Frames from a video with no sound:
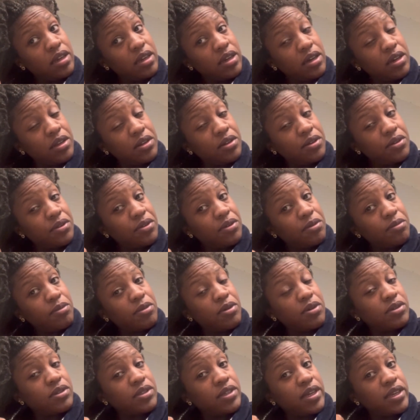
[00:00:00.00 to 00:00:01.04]
another
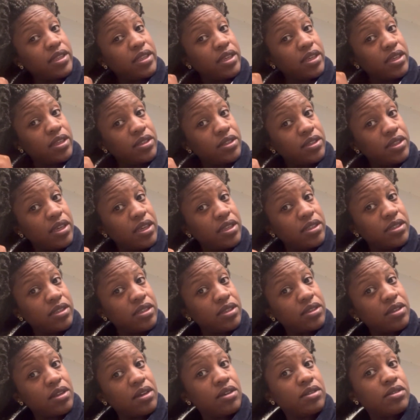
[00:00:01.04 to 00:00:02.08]
multi that contains
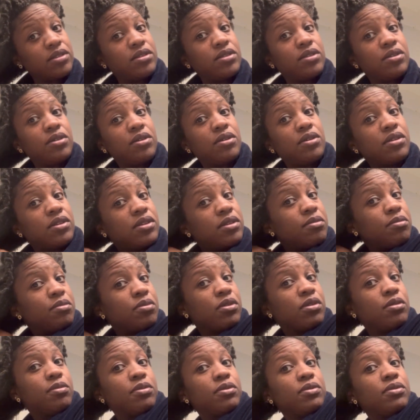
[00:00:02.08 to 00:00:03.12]
inositol and
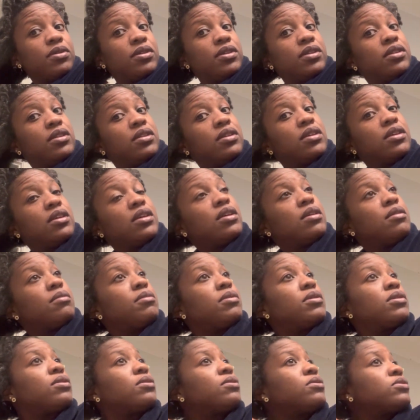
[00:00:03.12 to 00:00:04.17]
berberine,
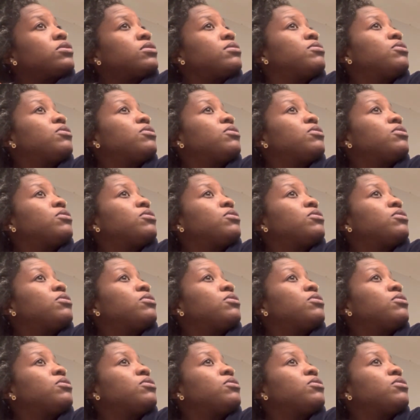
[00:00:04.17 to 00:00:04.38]
but those are